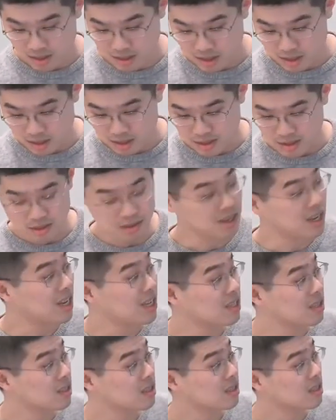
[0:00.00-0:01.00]
So
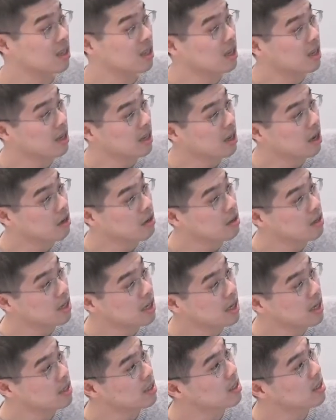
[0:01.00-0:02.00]
let's uh,
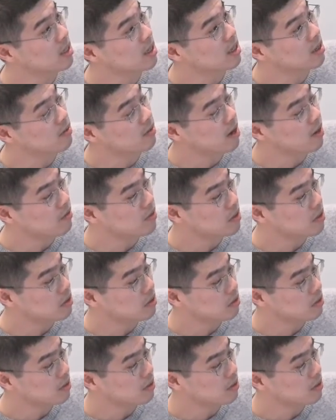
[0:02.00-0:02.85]
calculate the revenue.